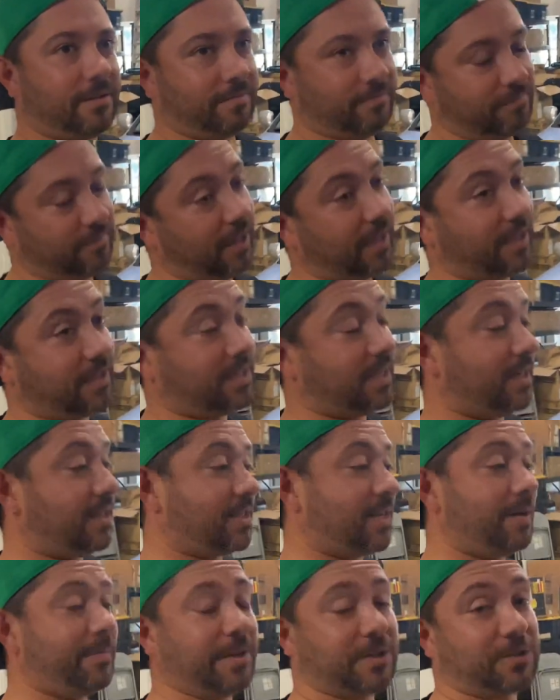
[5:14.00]
like I said, it's
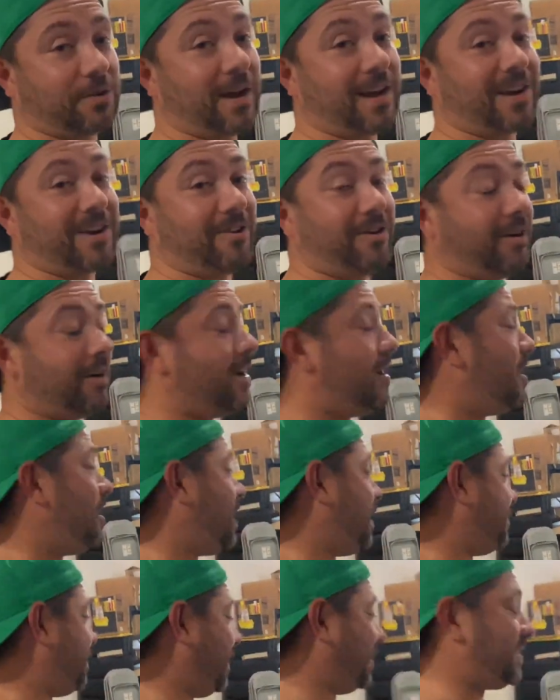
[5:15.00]
gonna be a track car,
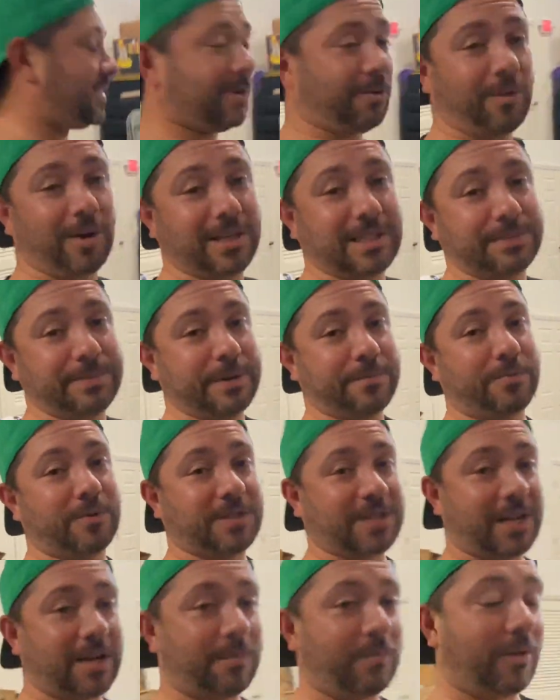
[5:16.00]
but I still want it to be
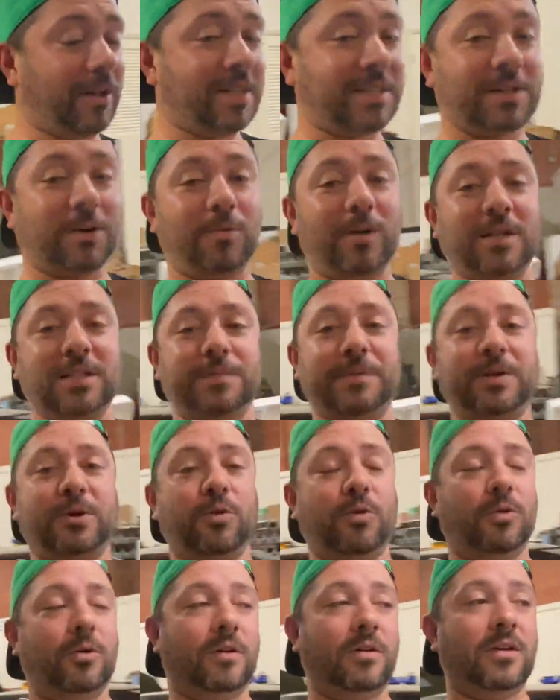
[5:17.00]
presentable. I still want it to be
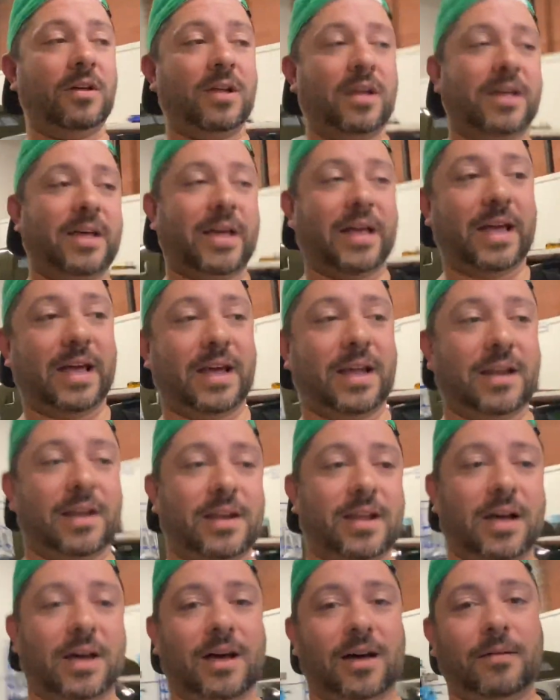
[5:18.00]
cool. And
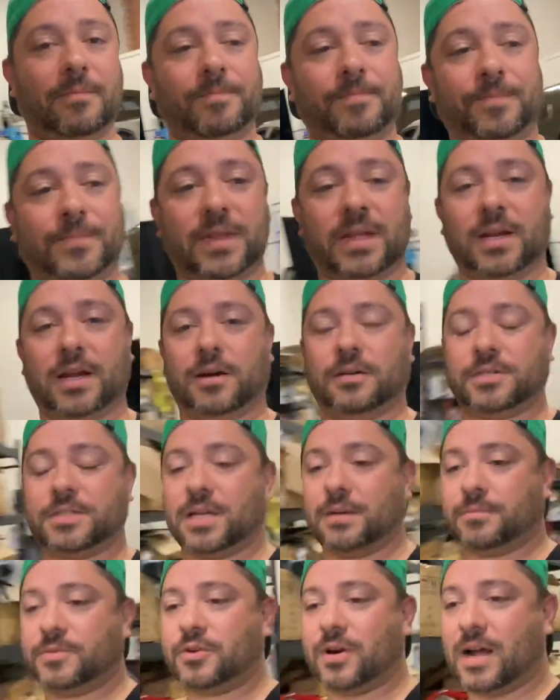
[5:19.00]
you know,
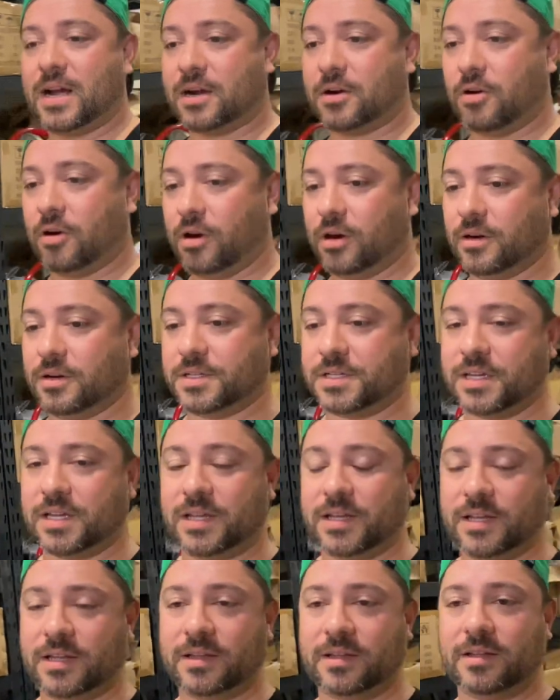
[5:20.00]
some track cars,
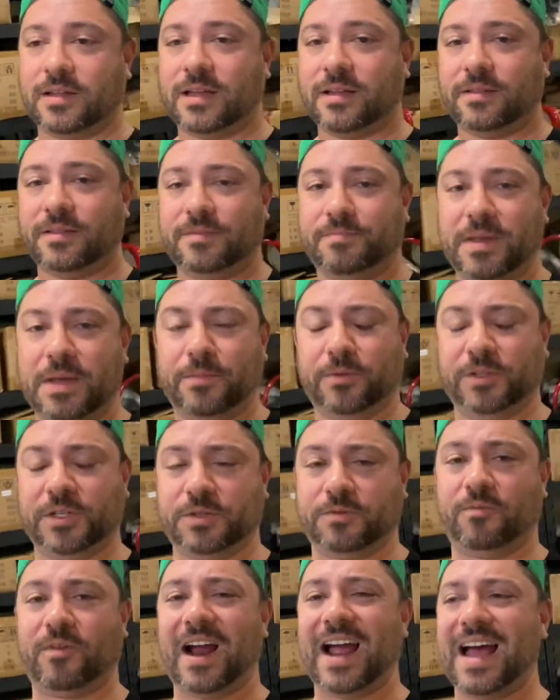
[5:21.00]
people
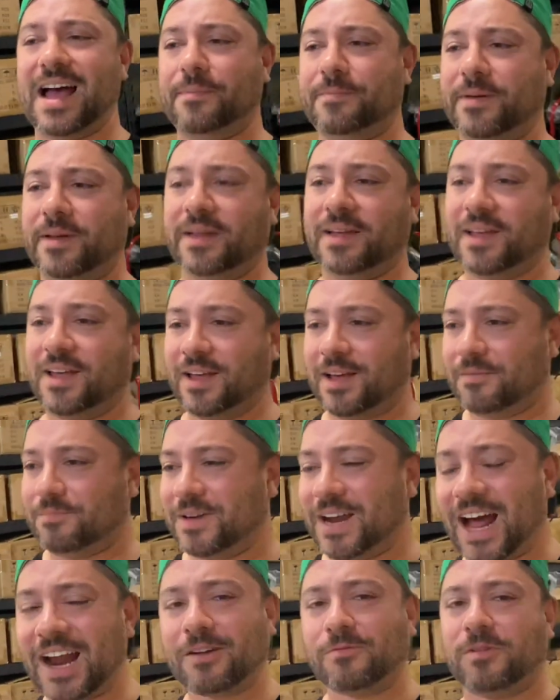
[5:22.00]
just wrap.
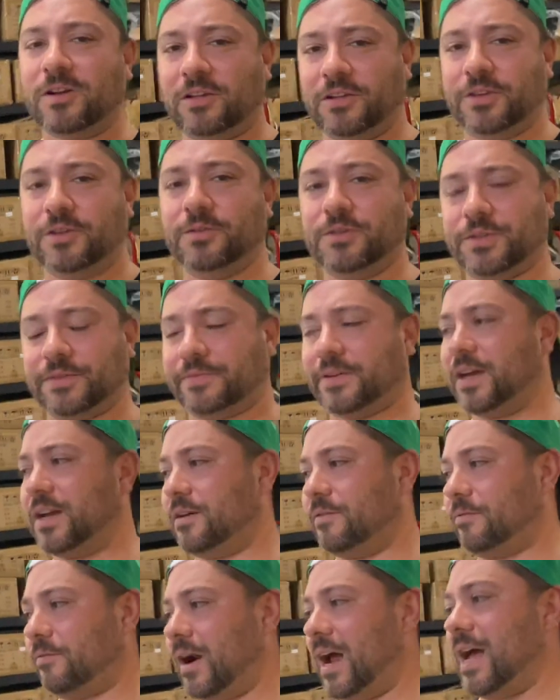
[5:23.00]
Not a real huge fan
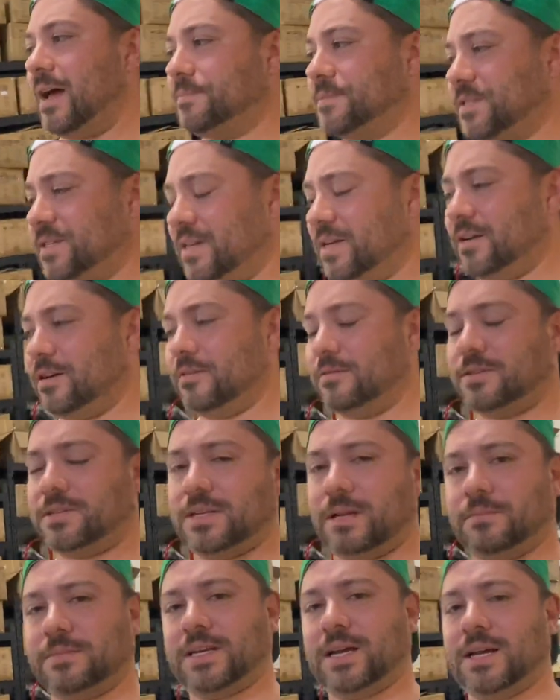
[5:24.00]
of wraps. I know
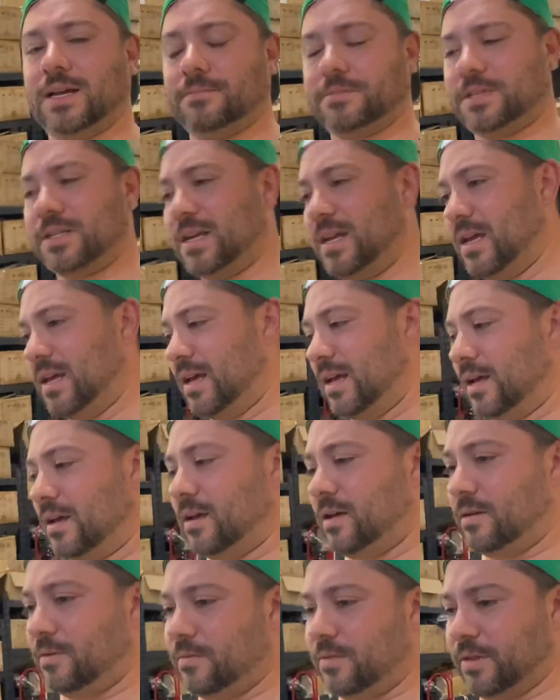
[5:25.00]
sometimes
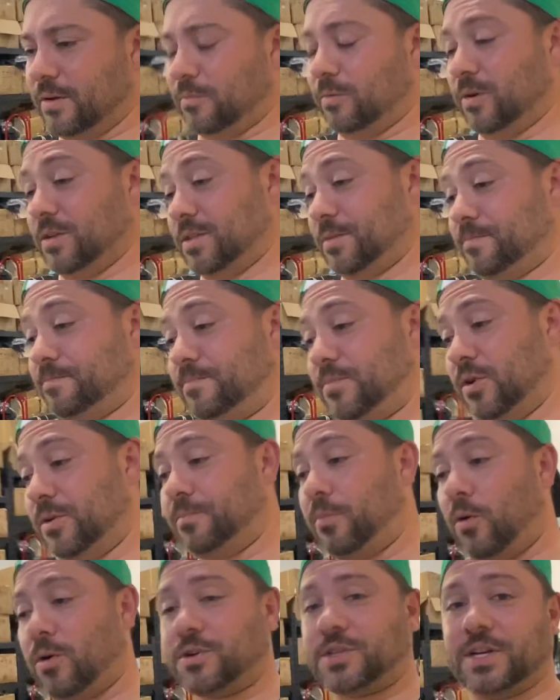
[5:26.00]
there was a good
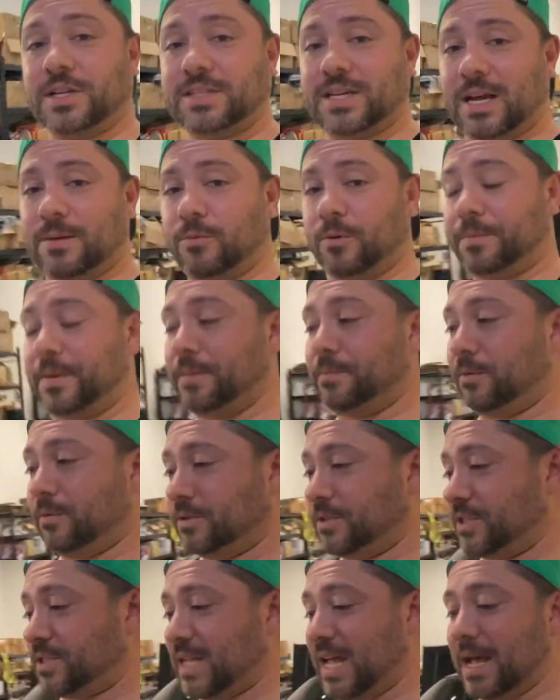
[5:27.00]
portion of time where people
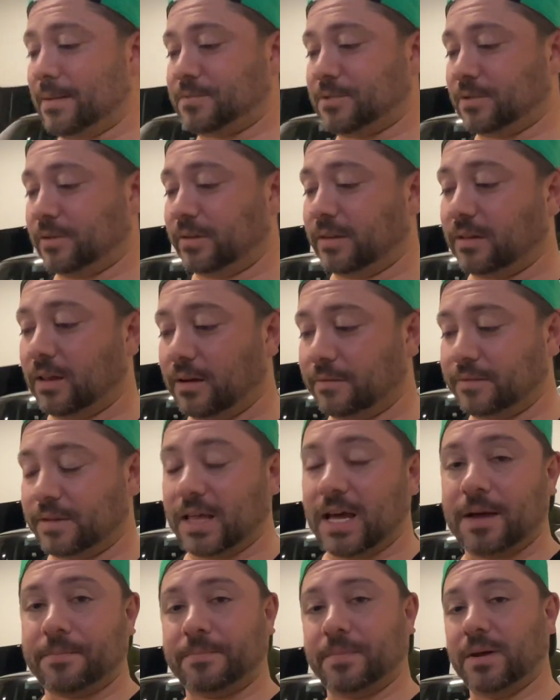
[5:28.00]
just absolutely loved
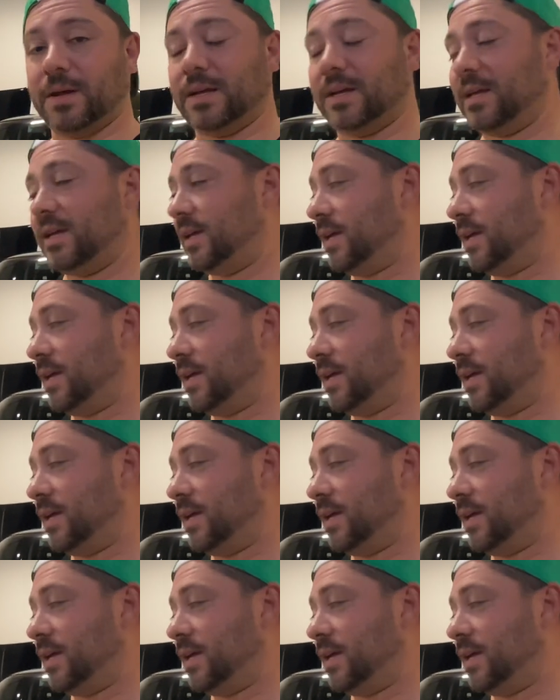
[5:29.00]
that, but